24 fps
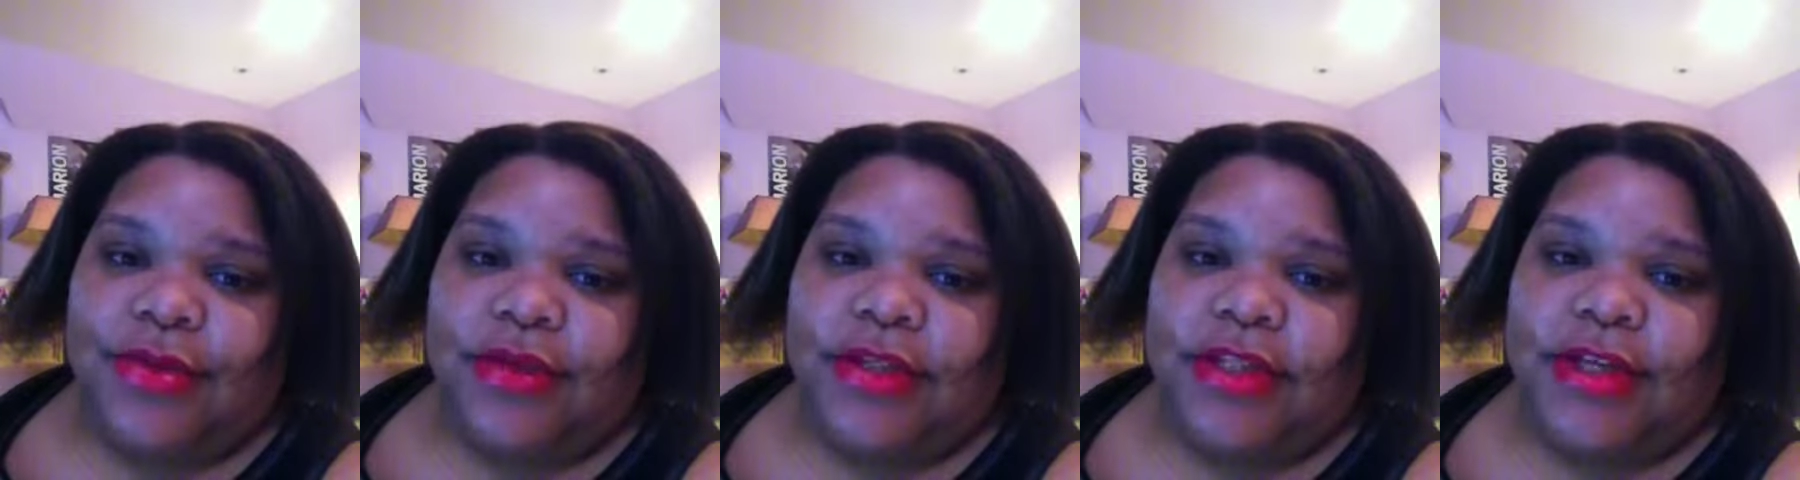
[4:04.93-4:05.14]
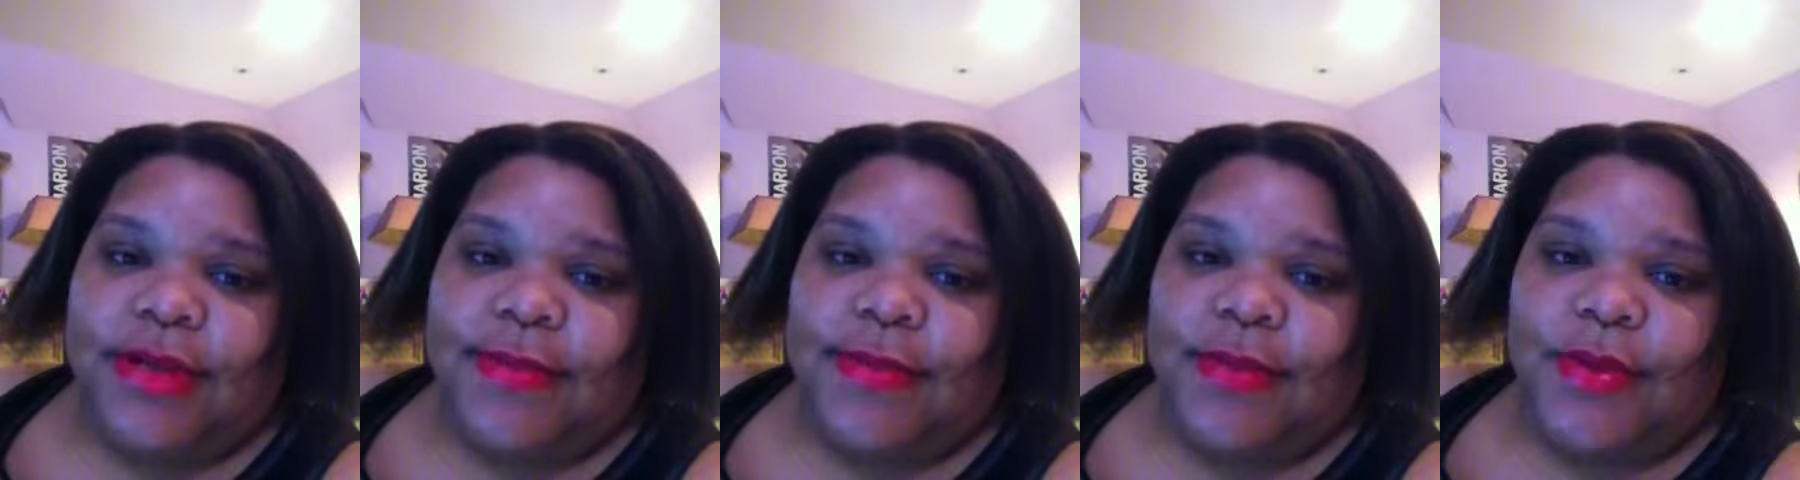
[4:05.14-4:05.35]

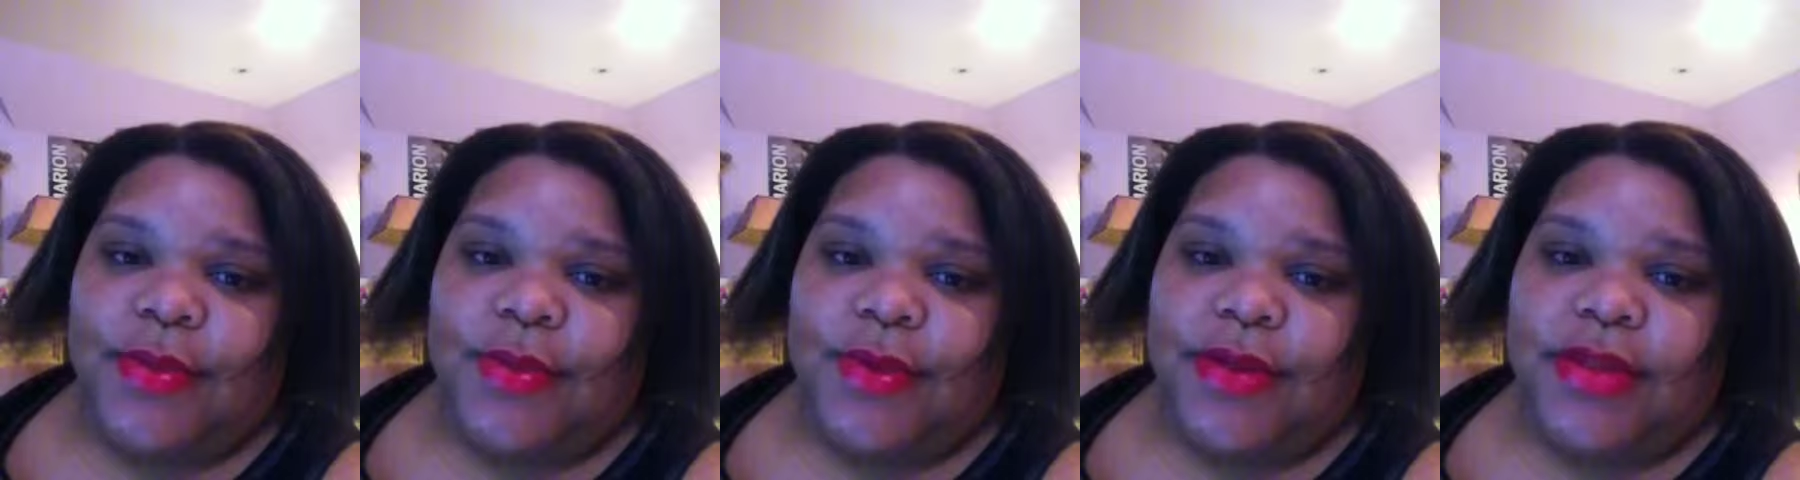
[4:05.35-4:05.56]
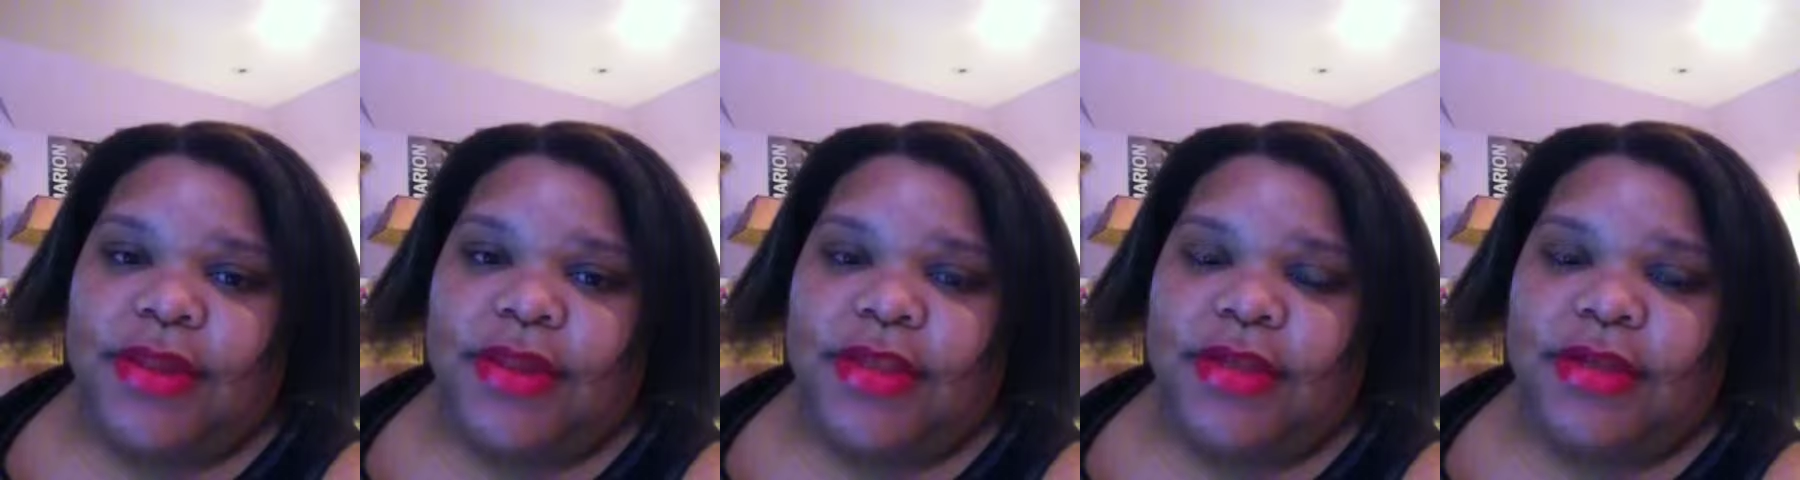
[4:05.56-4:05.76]
sleeping
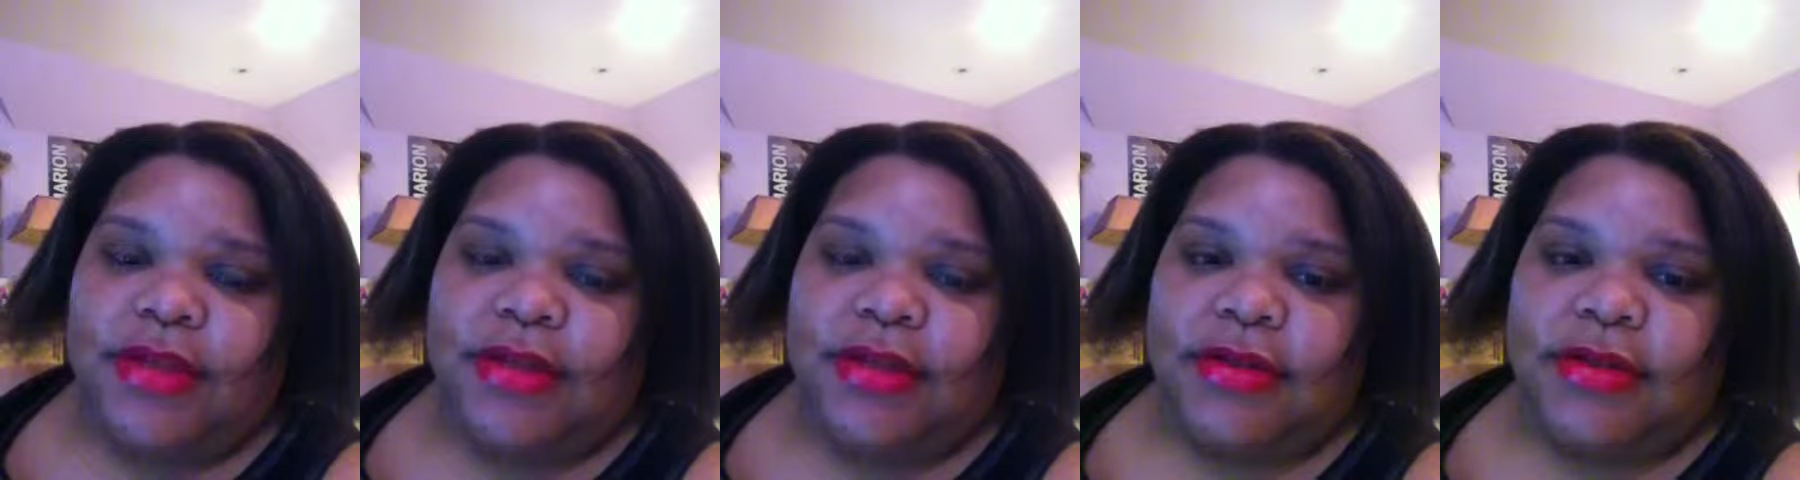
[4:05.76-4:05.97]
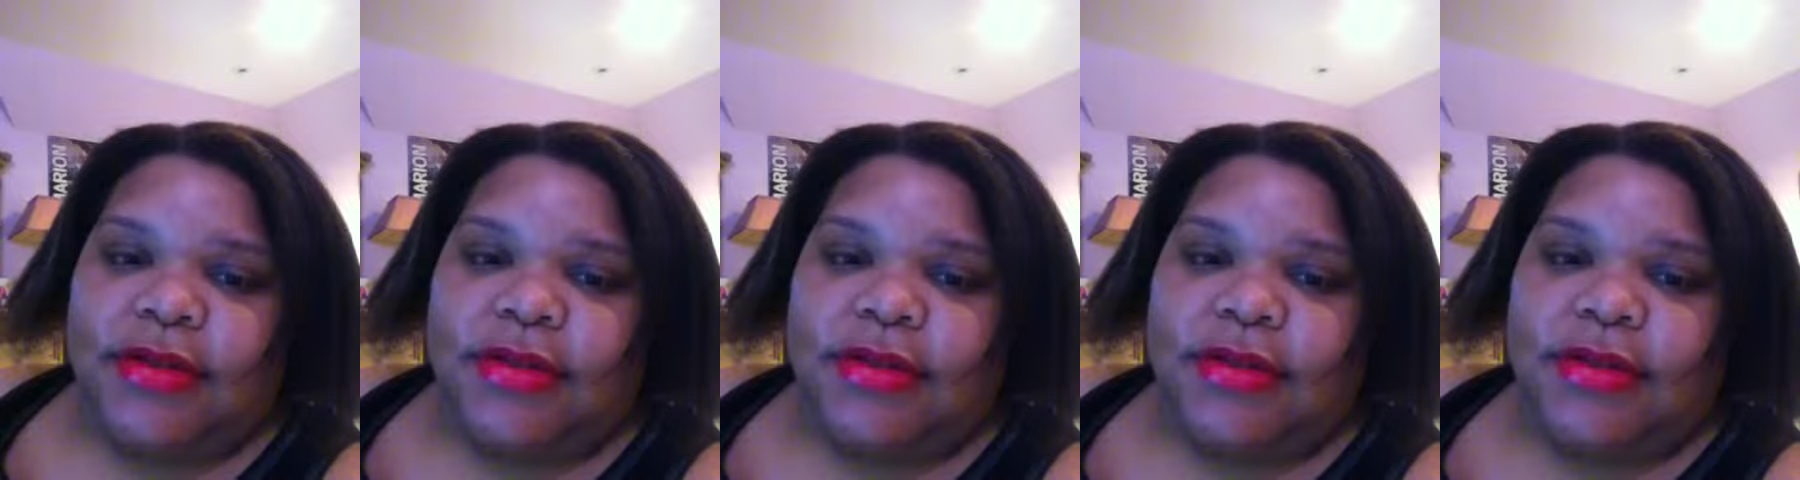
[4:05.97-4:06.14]
with the